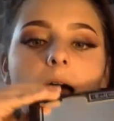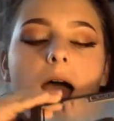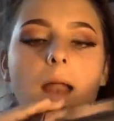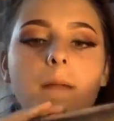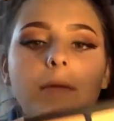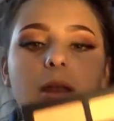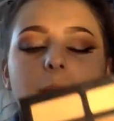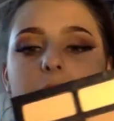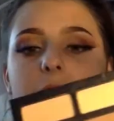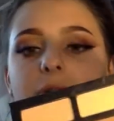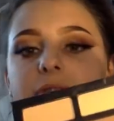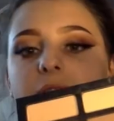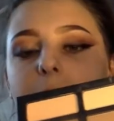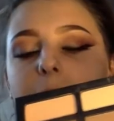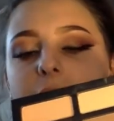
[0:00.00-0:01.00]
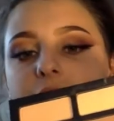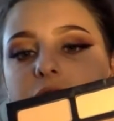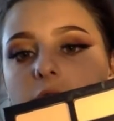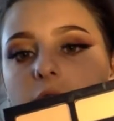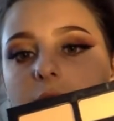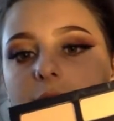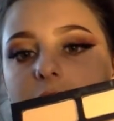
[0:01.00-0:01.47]
I'm going to be using a
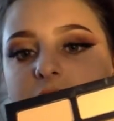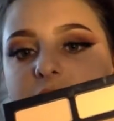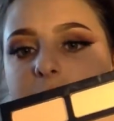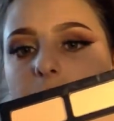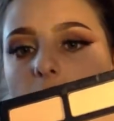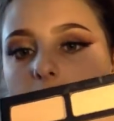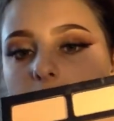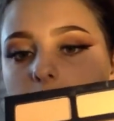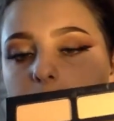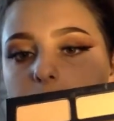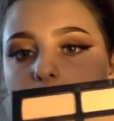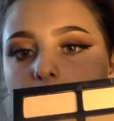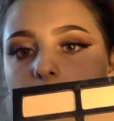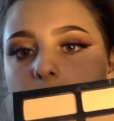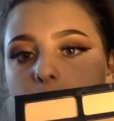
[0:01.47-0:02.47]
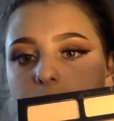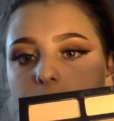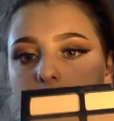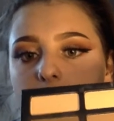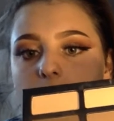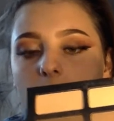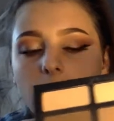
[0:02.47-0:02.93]
mixture of these bottom
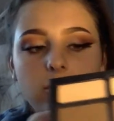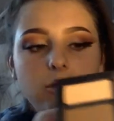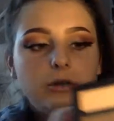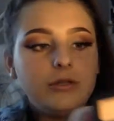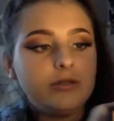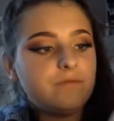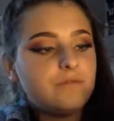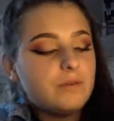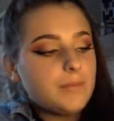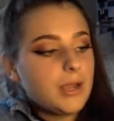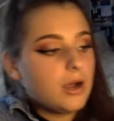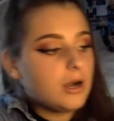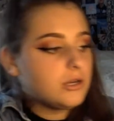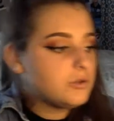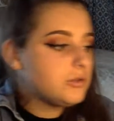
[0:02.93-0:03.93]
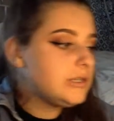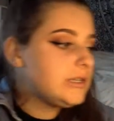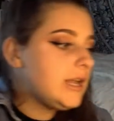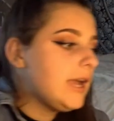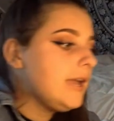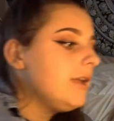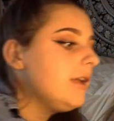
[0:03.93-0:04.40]
3 colors for my contour
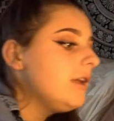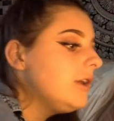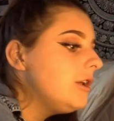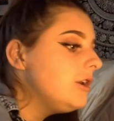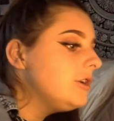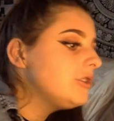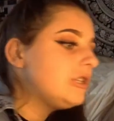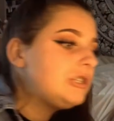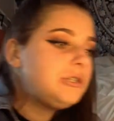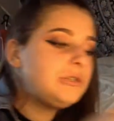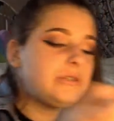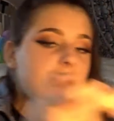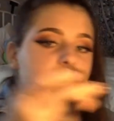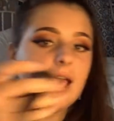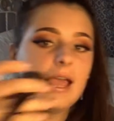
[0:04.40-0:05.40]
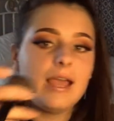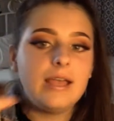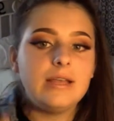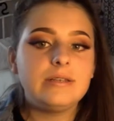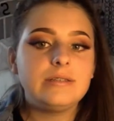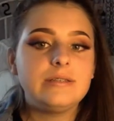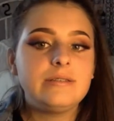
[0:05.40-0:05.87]
today. Just using
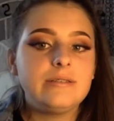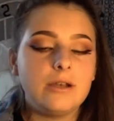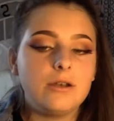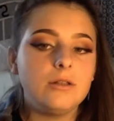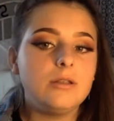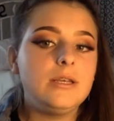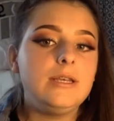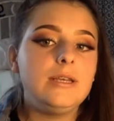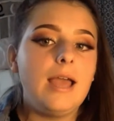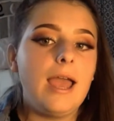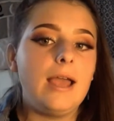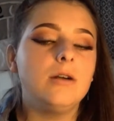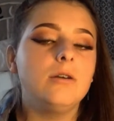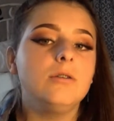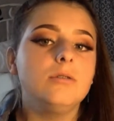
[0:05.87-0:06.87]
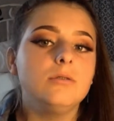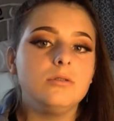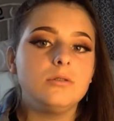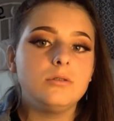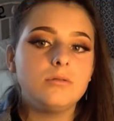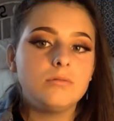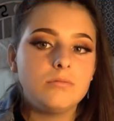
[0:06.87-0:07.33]
a subtly angled,
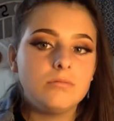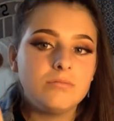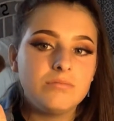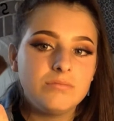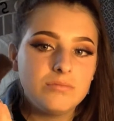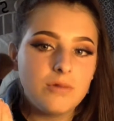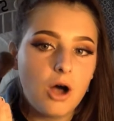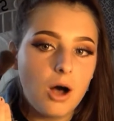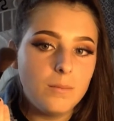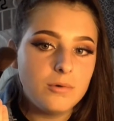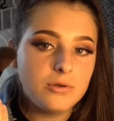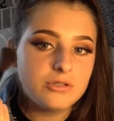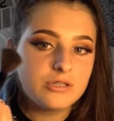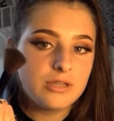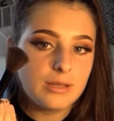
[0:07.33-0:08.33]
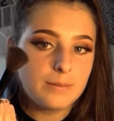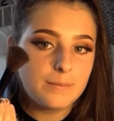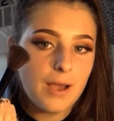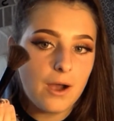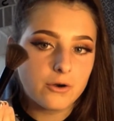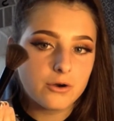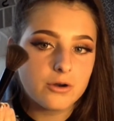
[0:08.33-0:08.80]
almost like
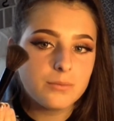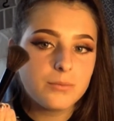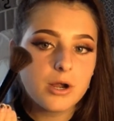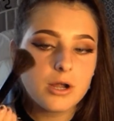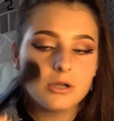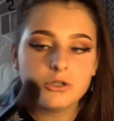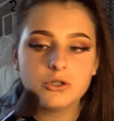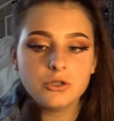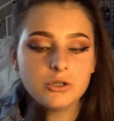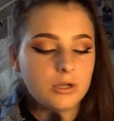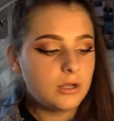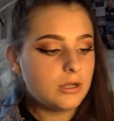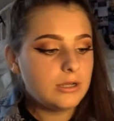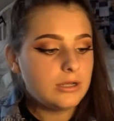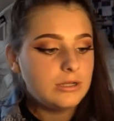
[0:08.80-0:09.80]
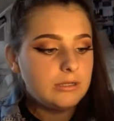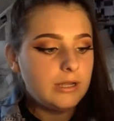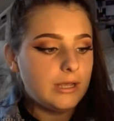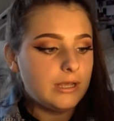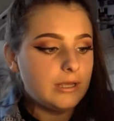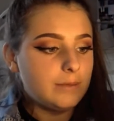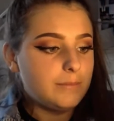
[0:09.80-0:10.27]
powder brush.
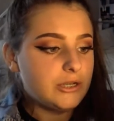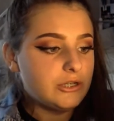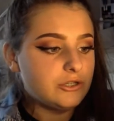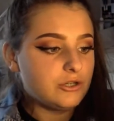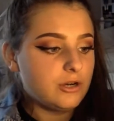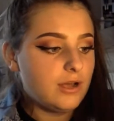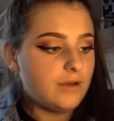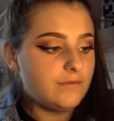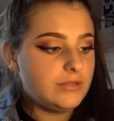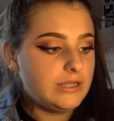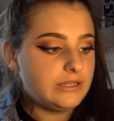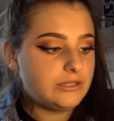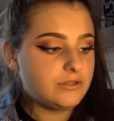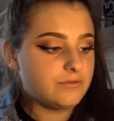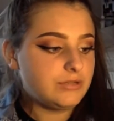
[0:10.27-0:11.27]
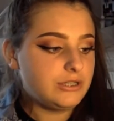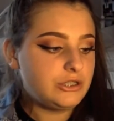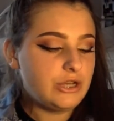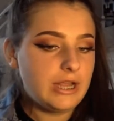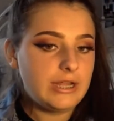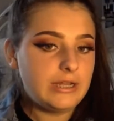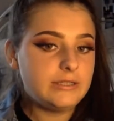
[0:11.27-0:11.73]
Taking a mixture of these 3
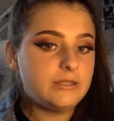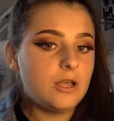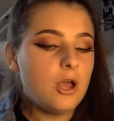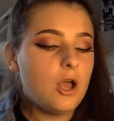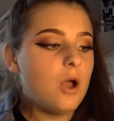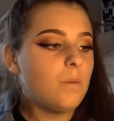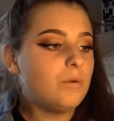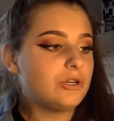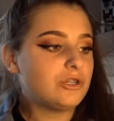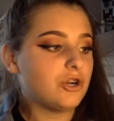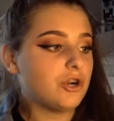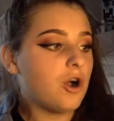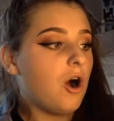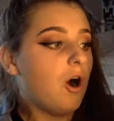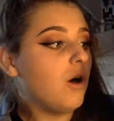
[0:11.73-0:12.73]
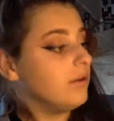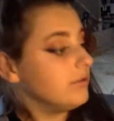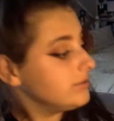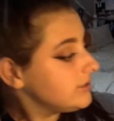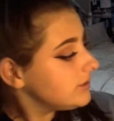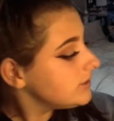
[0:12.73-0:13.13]
shades, which are called